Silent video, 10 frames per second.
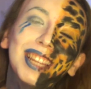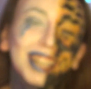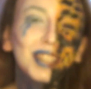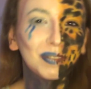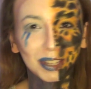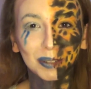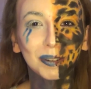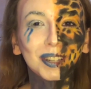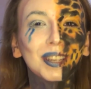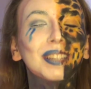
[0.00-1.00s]
the NYX Face
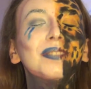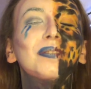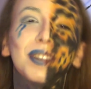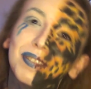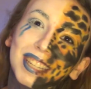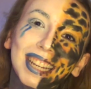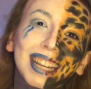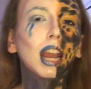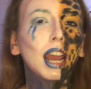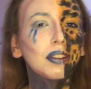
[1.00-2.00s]
Awards
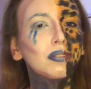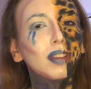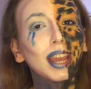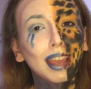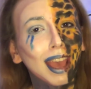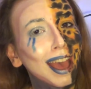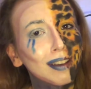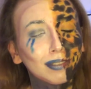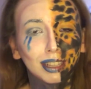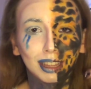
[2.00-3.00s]
2015. Kind of a
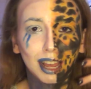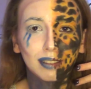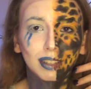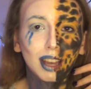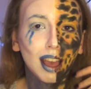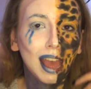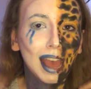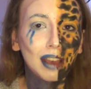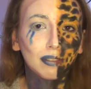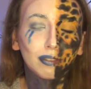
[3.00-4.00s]
half lava,
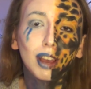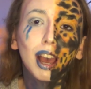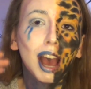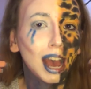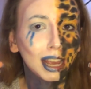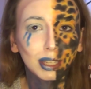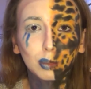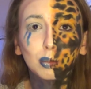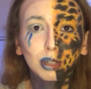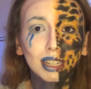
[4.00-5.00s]
half ice
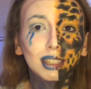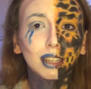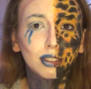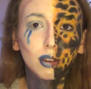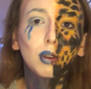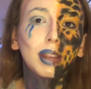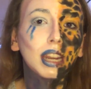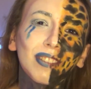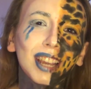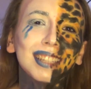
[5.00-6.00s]
princess snow queen.
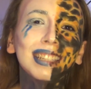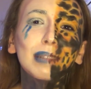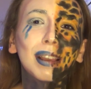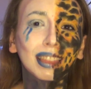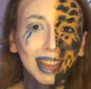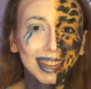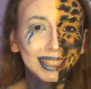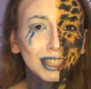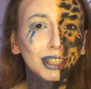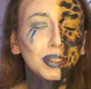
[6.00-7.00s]
If you guys didn't see my
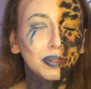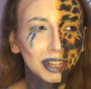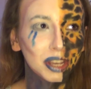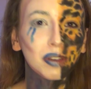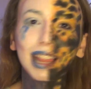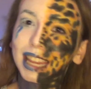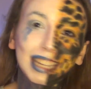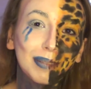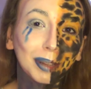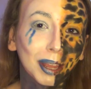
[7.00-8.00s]
last year's video, I'll link it
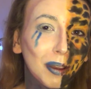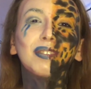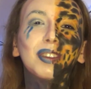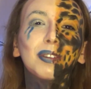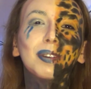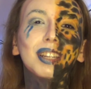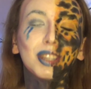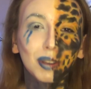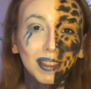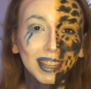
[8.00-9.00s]
down below. If you
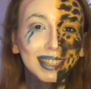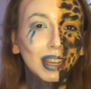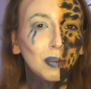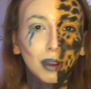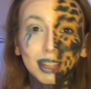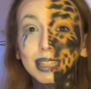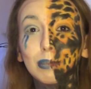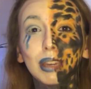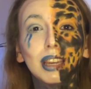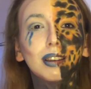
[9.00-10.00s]
enjoyed this and want to see
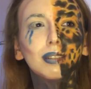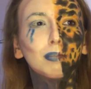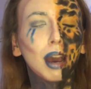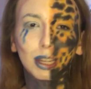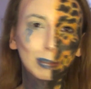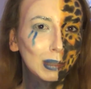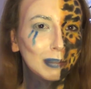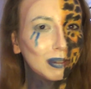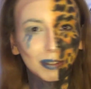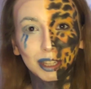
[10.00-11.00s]
me possibly
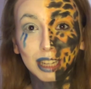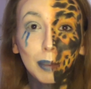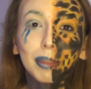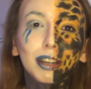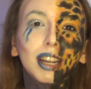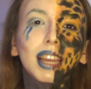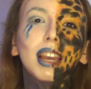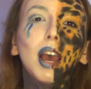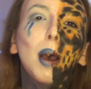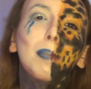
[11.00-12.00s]
move into the top 30,
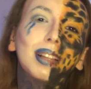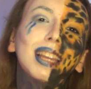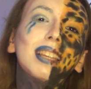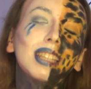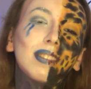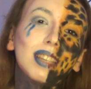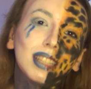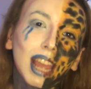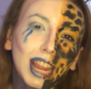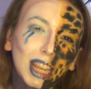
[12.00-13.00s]
please give
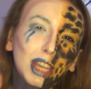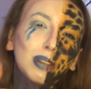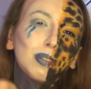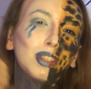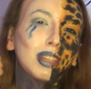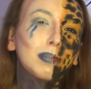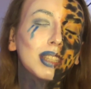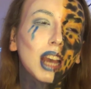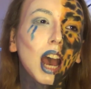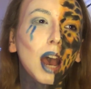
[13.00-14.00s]
this a huge
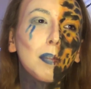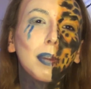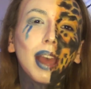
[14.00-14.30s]
thumbs up.